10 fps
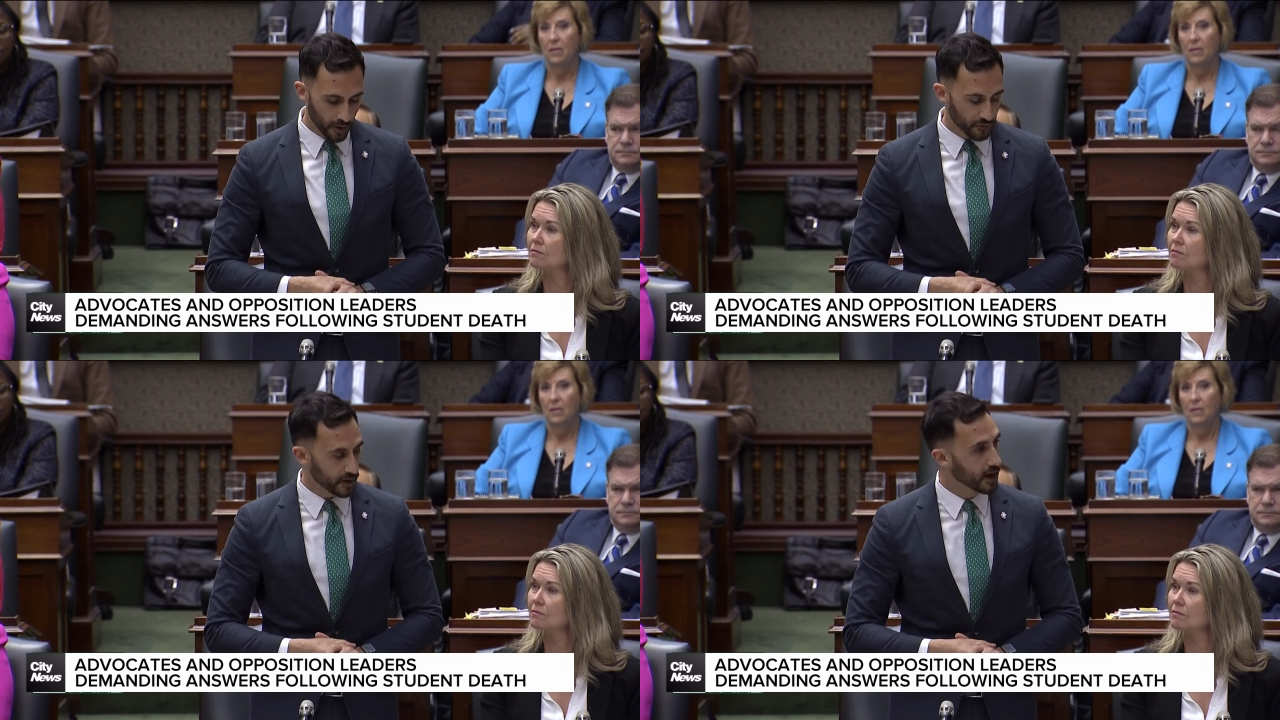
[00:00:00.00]

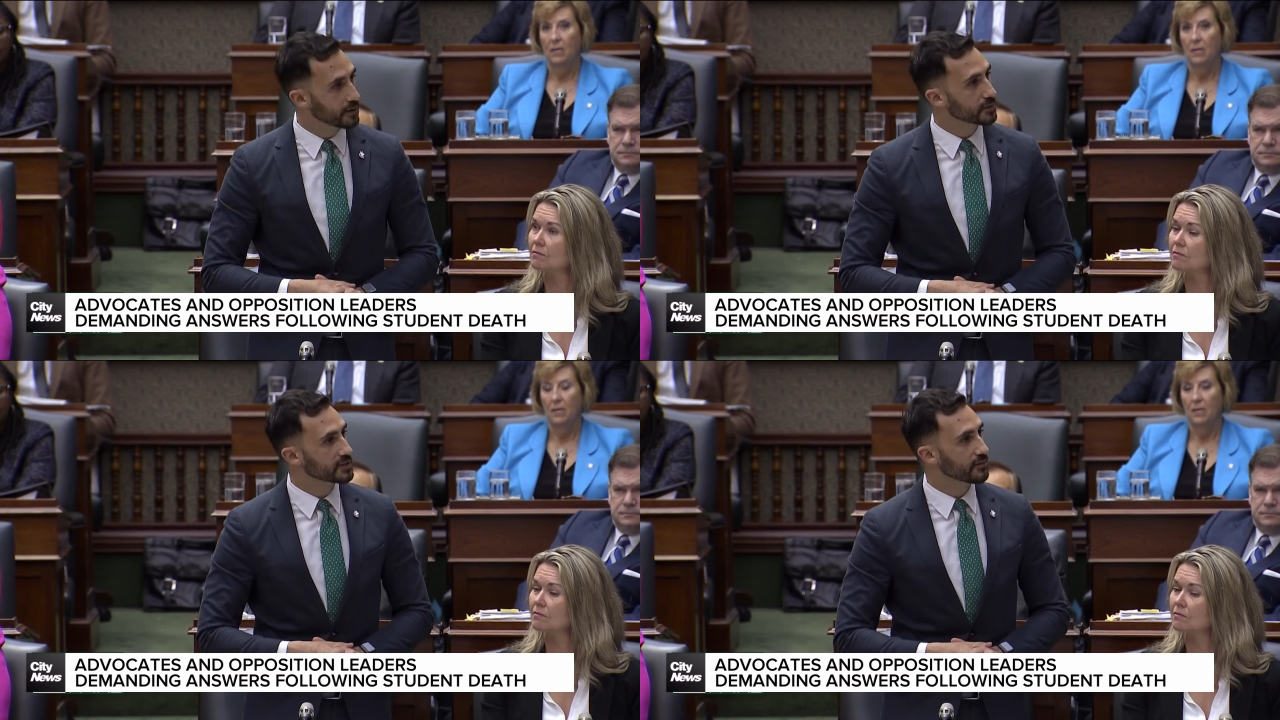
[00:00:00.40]
Speaker 1: roughly
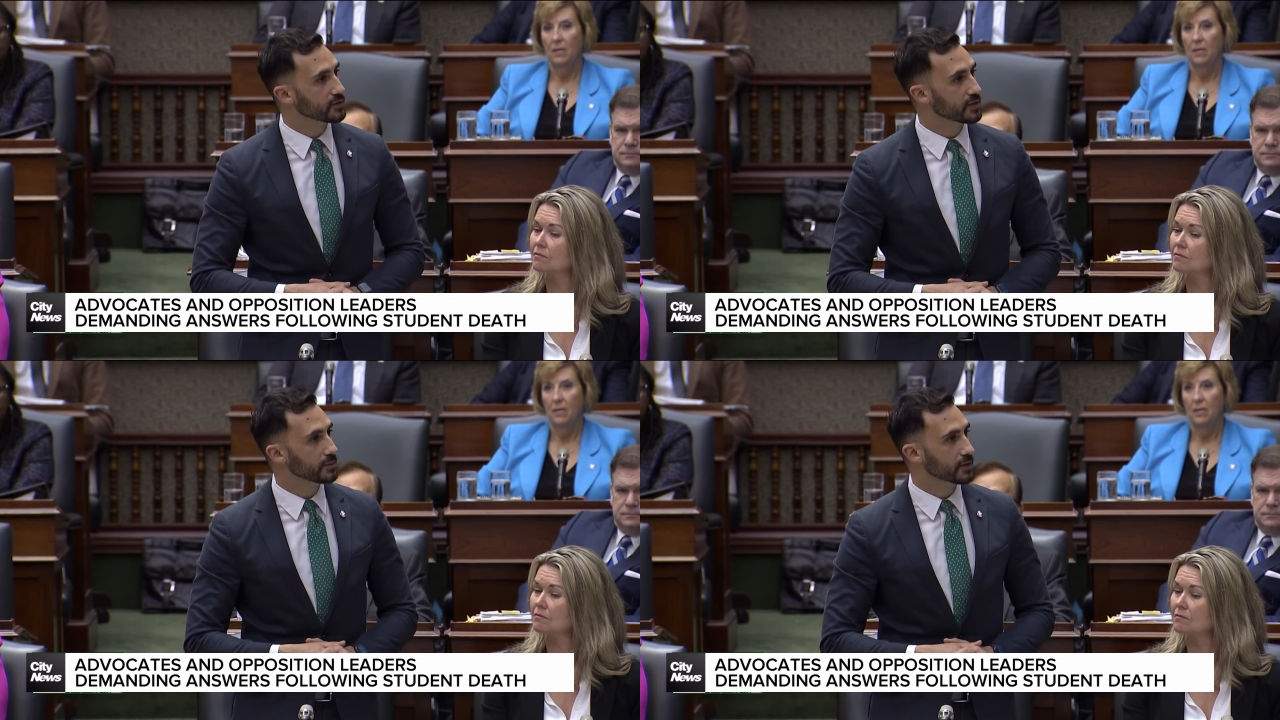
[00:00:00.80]

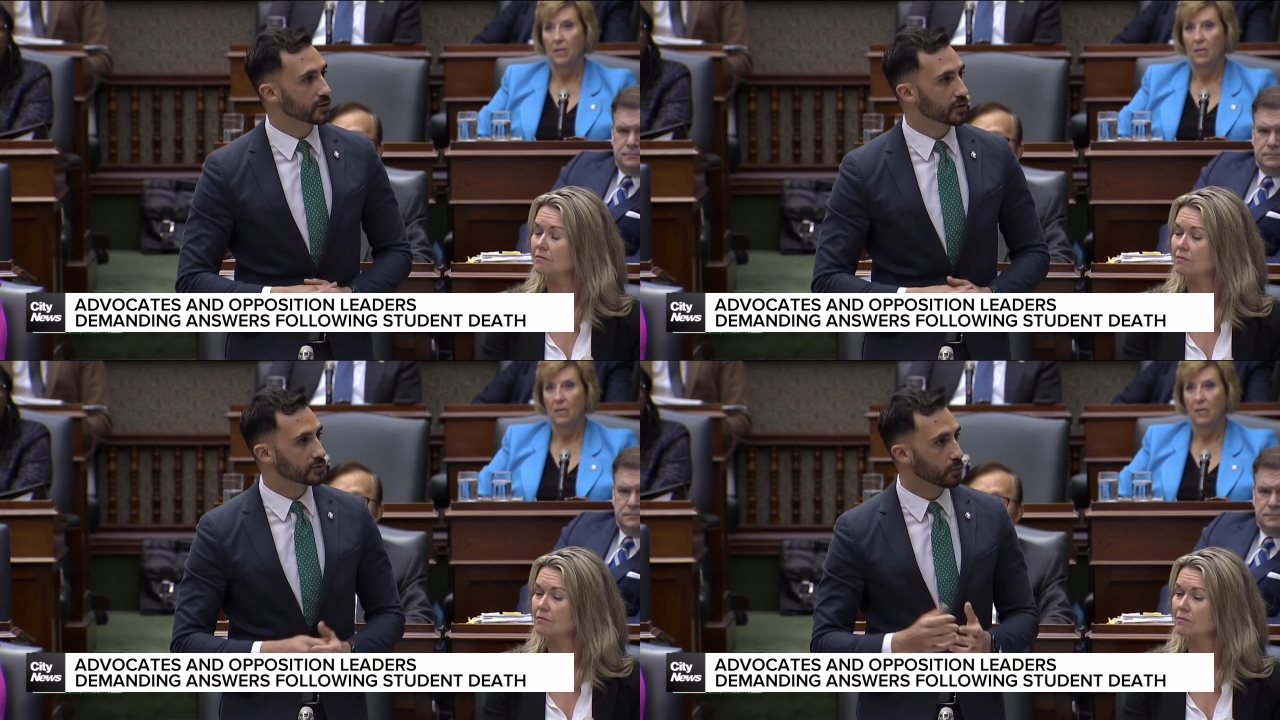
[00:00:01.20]
$117
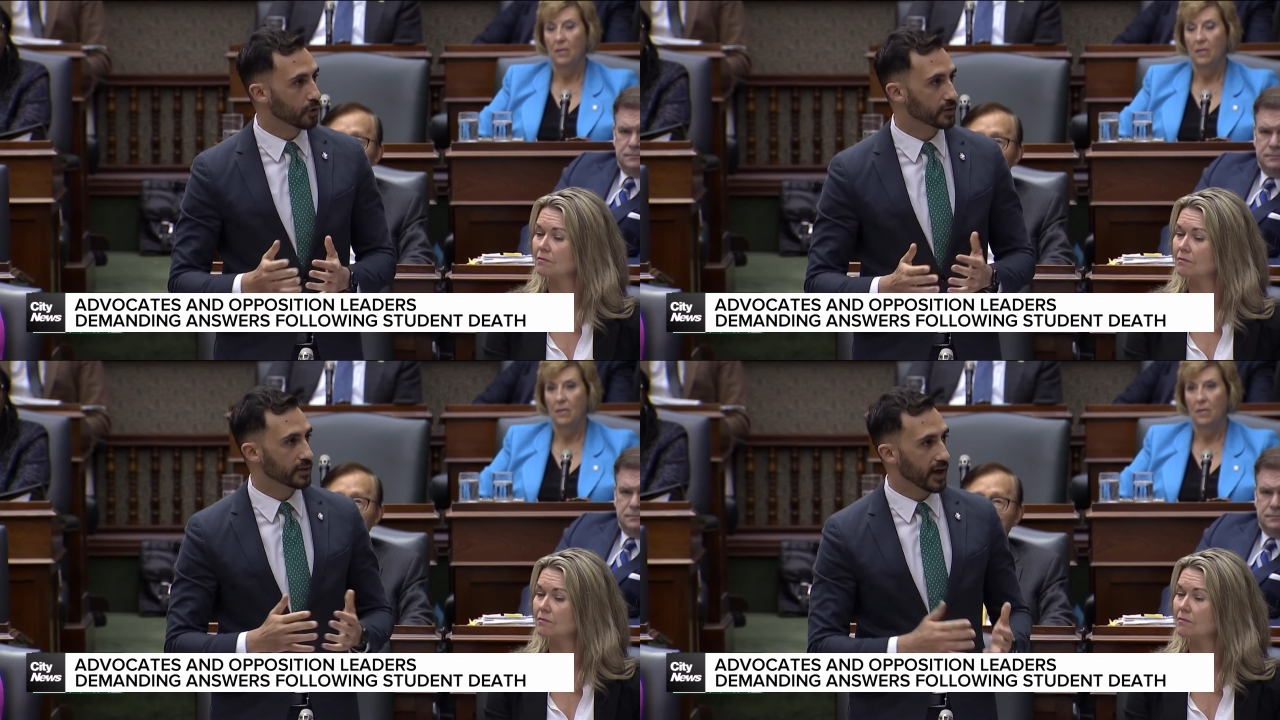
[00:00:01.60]
million more than